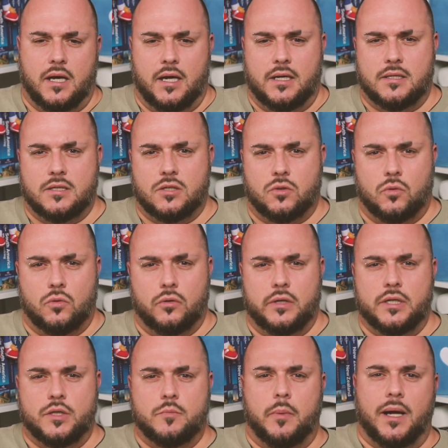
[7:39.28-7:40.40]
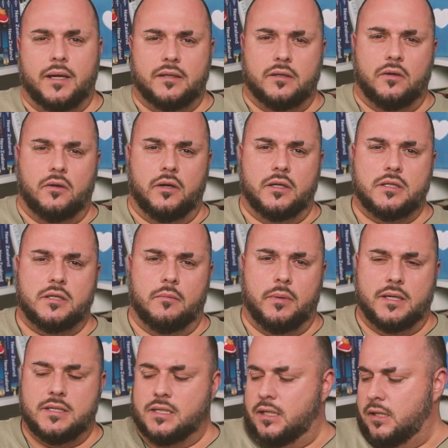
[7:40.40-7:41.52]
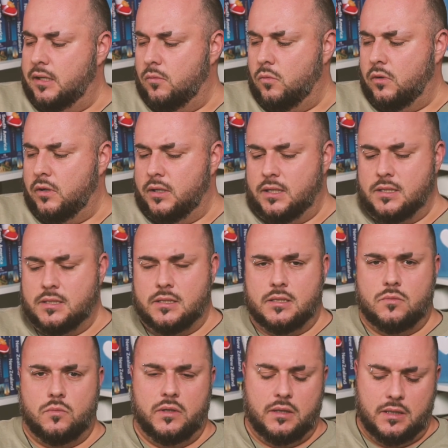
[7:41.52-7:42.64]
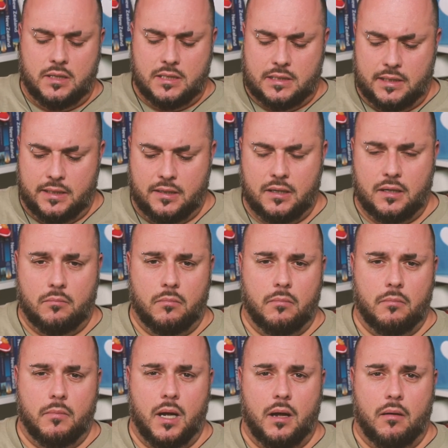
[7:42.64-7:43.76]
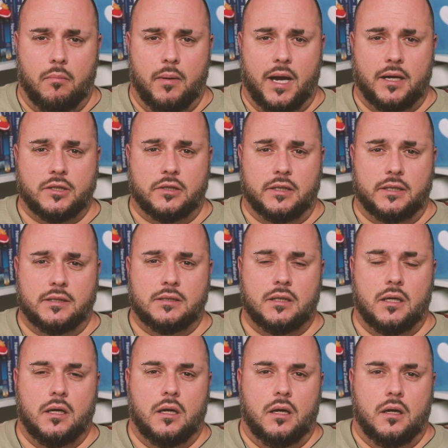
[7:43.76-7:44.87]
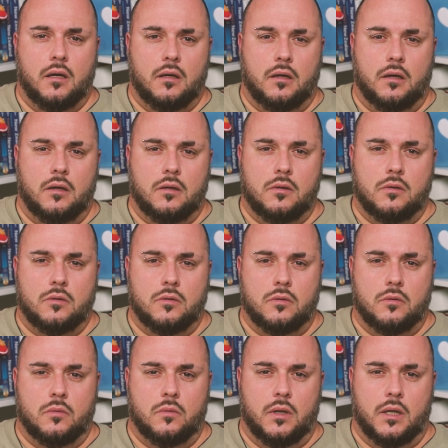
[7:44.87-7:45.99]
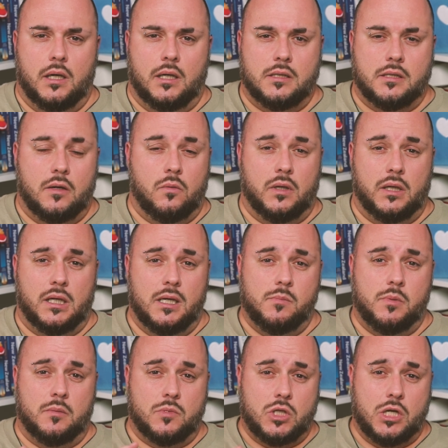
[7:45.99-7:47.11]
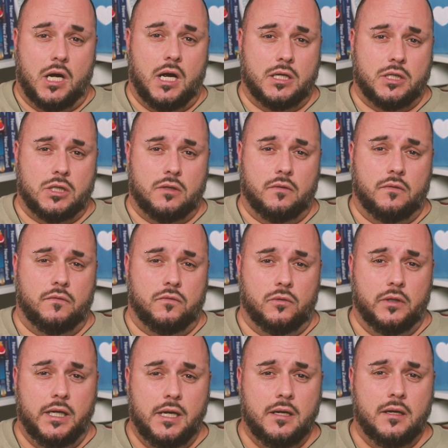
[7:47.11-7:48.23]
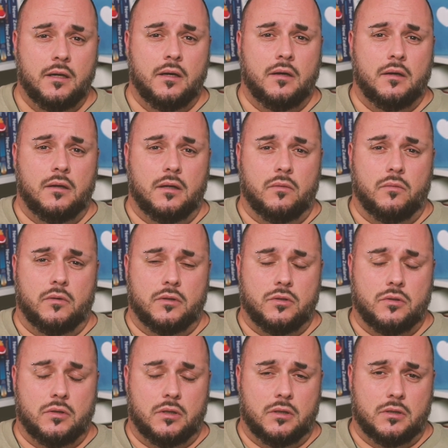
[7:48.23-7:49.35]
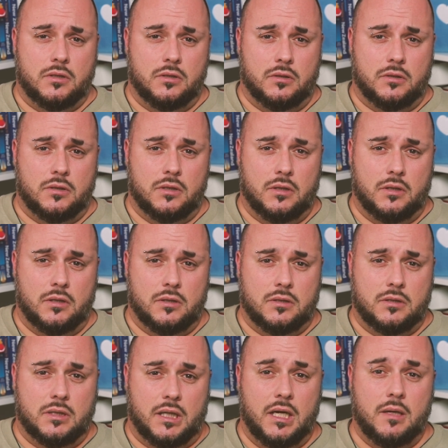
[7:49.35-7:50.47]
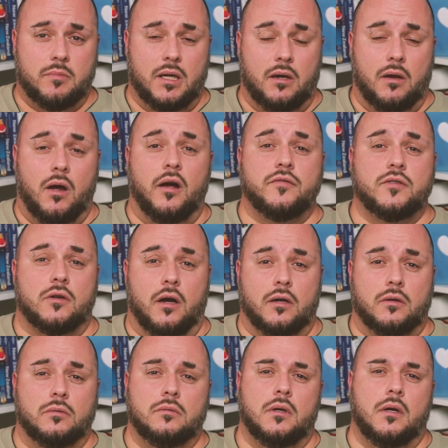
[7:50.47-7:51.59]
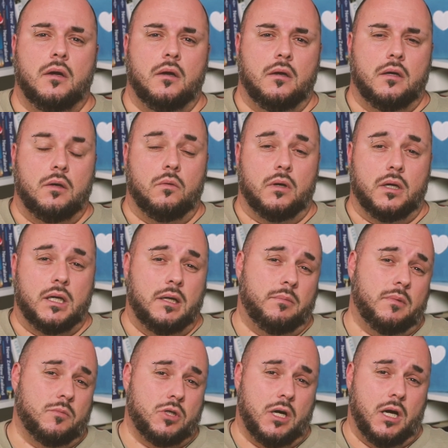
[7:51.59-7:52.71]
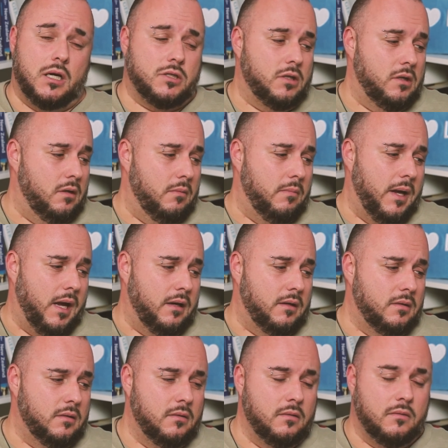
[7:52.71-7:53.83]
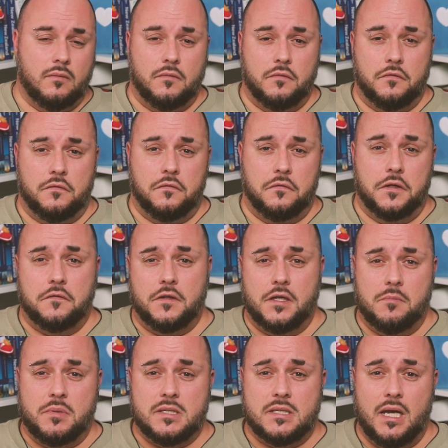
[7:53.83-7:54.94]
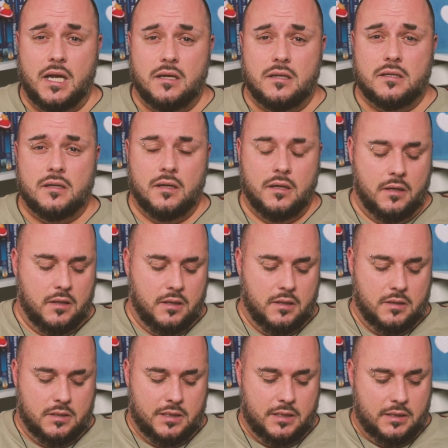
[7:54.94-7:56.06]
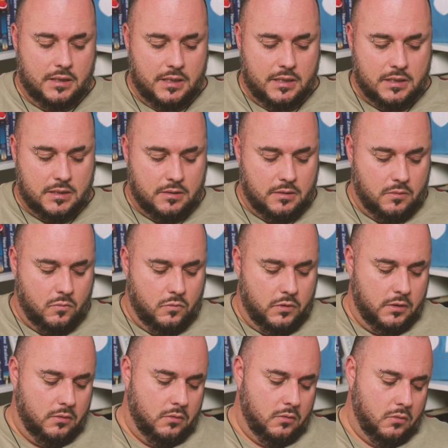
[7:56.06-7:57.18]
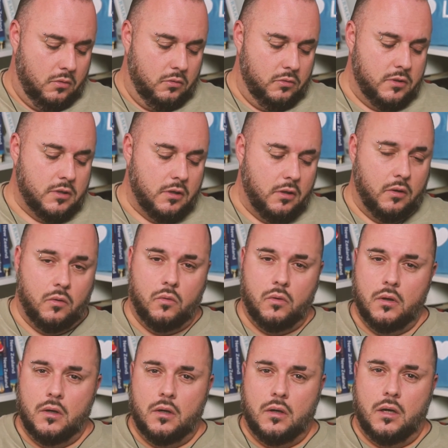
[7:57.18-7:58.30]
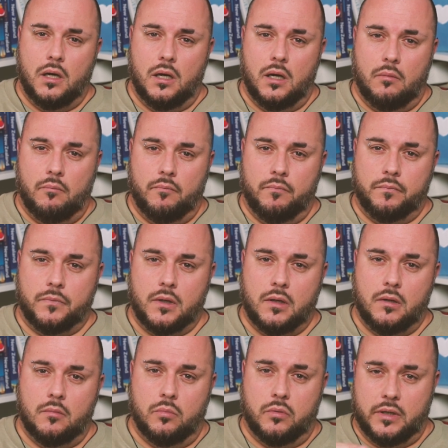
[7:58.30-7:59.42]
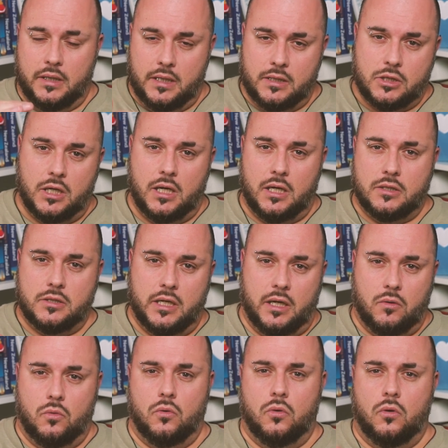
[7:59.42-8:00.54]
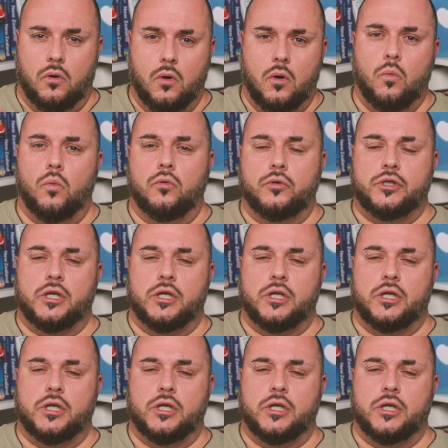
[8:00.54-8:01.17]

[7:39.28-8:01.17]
a storage button on it. So basically what it is, is with these lithium uh, batteries, you uh, don't want to keep them charged fully. You want to, to, to, to keep their life cycle. You want to keep them charged at about fifty percent. So this will also um, bring their charge down, or will